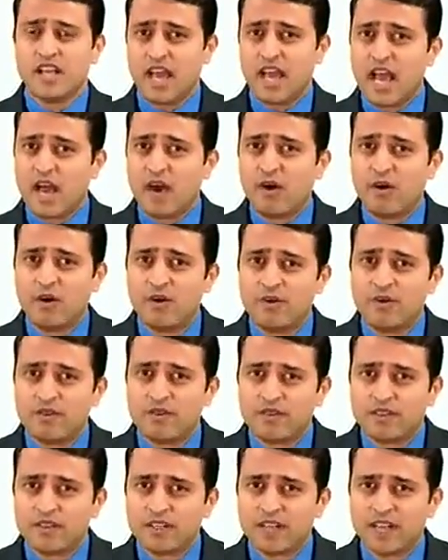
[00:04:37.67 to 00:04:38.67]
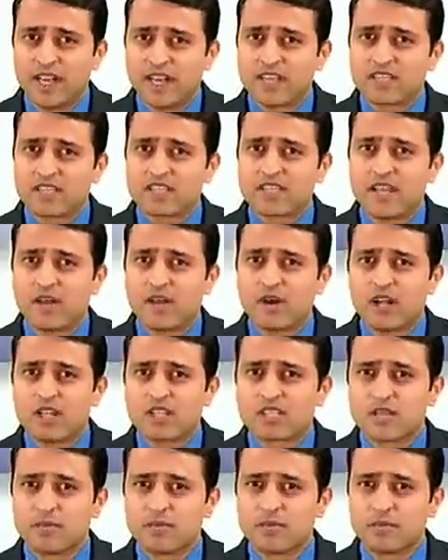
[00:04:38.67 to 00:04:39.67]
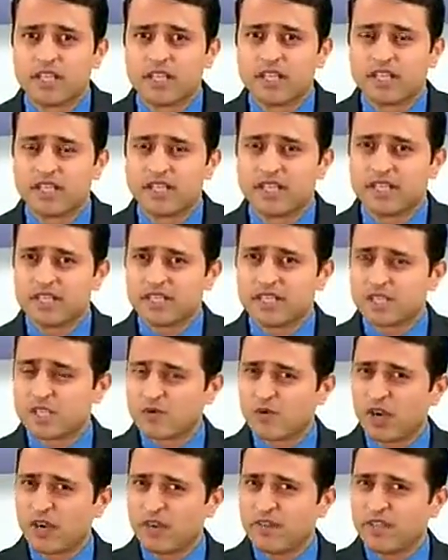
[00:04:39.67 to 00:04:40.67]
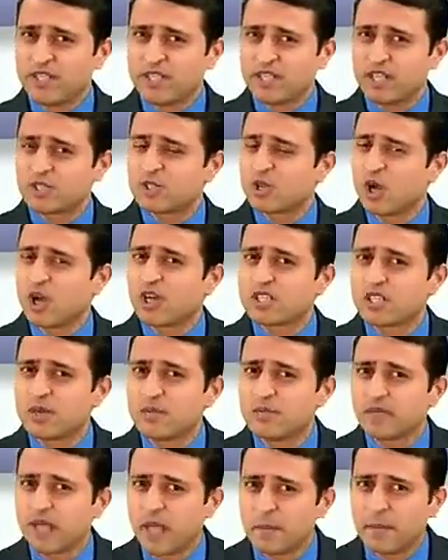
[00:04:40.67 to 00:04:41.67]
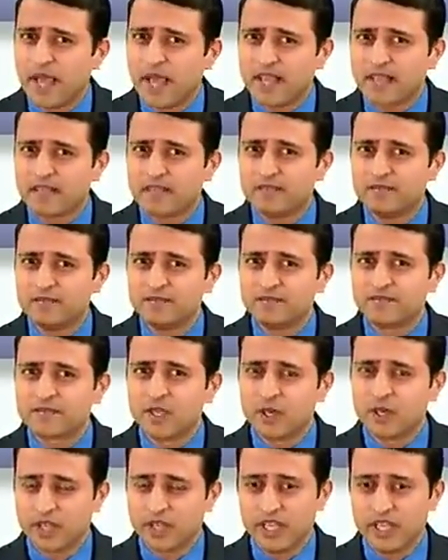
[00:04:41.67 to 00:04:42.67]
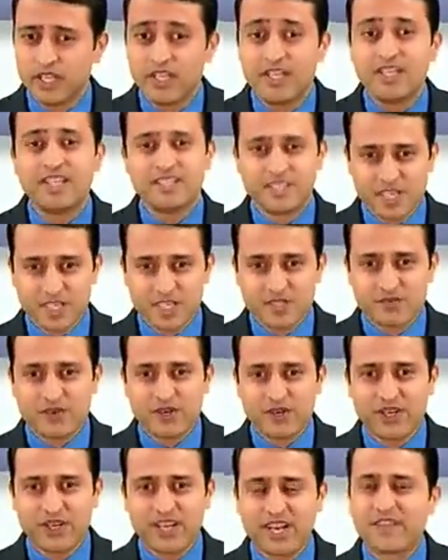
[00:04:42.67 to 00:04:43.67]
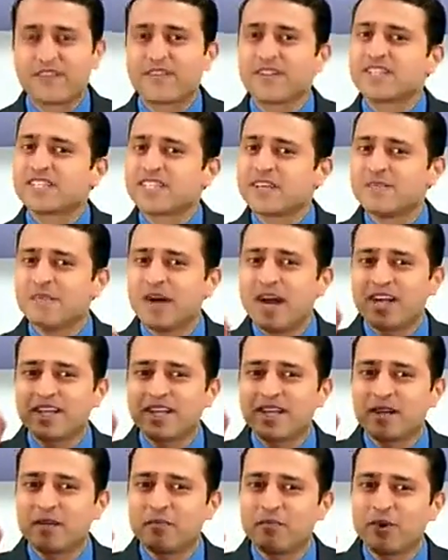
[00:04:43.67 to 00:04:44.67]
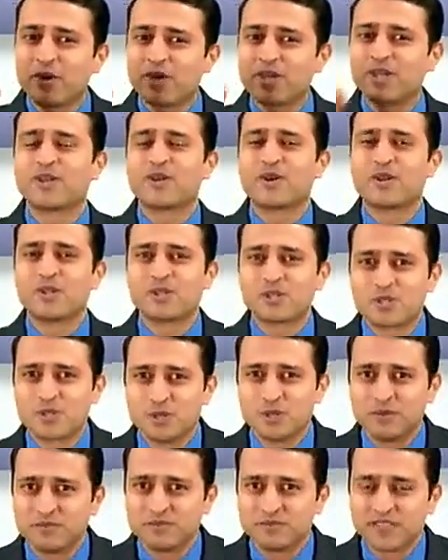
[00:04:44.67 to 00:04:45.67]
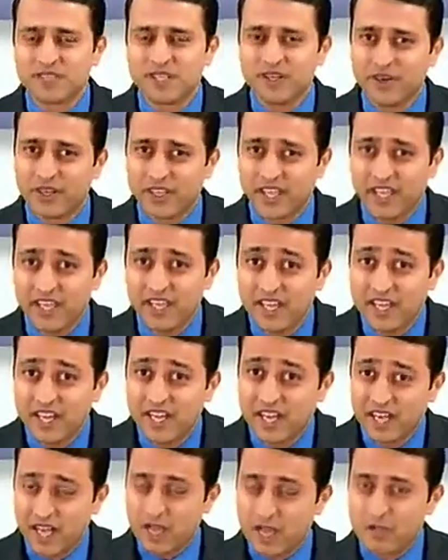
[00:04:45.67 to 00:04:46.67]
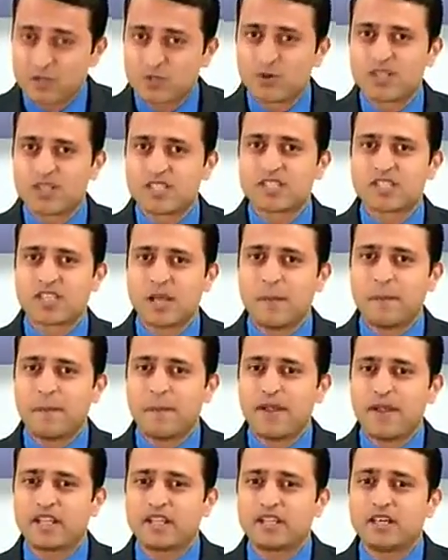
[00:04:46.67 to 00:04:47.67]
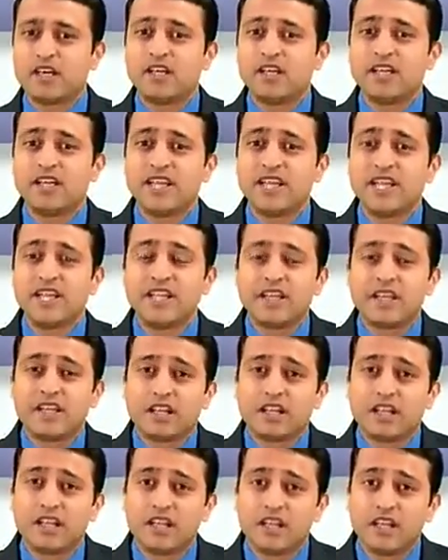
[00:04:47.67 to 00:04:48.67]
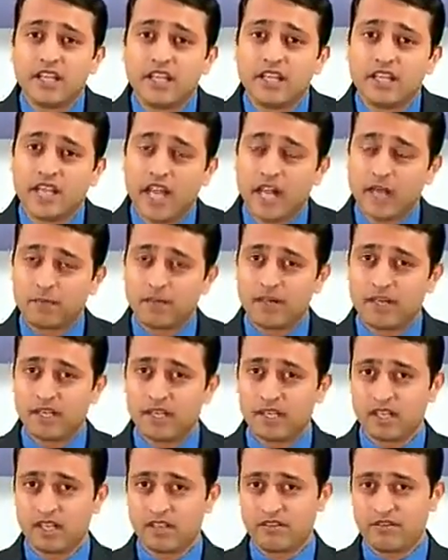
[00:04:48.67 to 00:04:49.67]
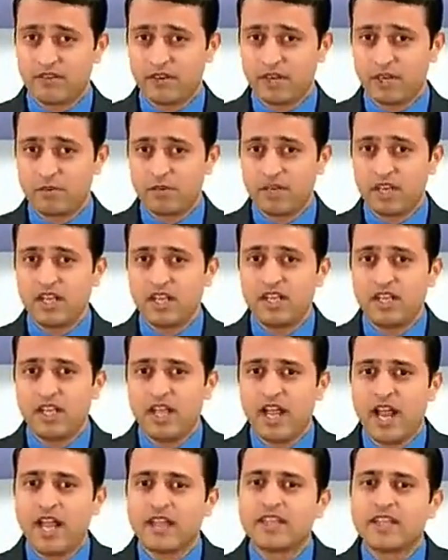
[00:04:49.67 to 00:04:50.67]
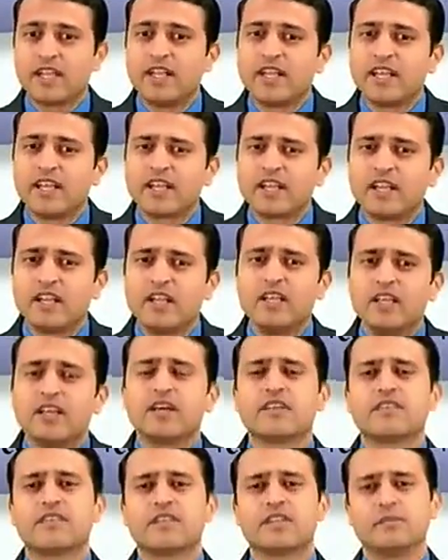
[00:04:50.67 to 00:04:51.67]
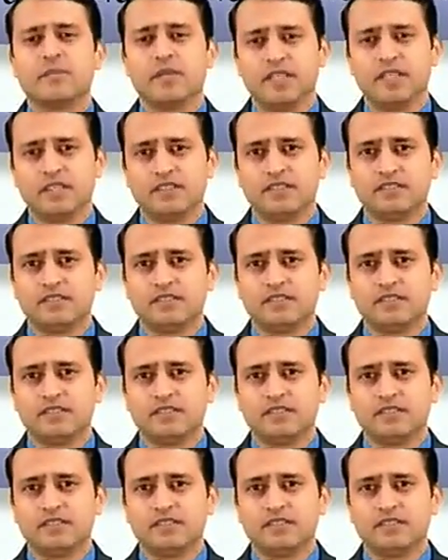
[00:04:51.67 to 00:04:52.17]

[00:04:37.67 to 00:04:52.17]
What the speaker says: Now let us recall something. This is what we just saw some time back. Okay, just for your reference I marked it important also. Okay, now students, compare the integral in that particular formula and the integral here with me.